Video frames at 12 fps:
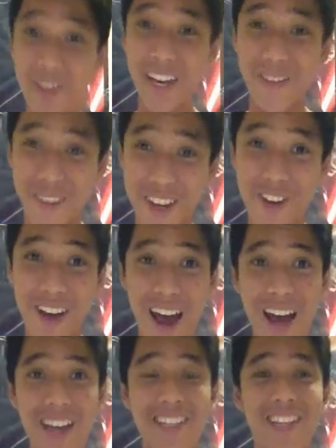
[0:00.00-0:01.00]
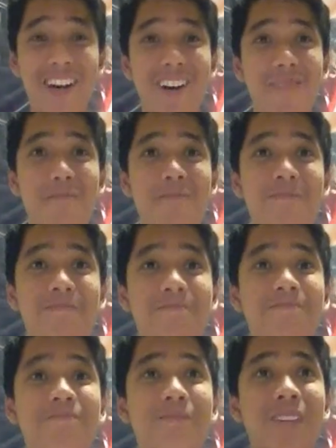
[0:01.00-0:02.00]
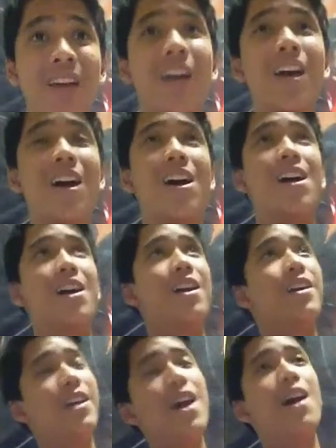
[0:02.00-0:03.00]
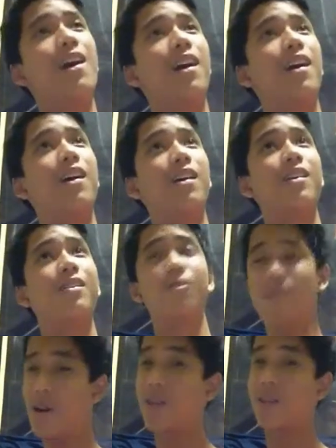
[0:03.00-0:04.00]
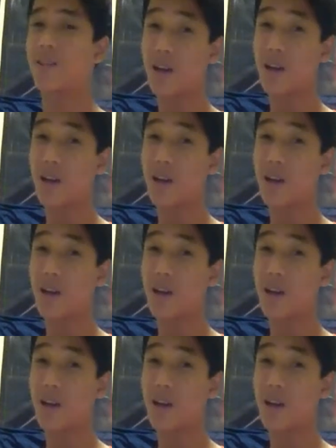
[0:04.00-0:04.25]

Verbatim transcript: Shake video, guys. Um, yeah, what to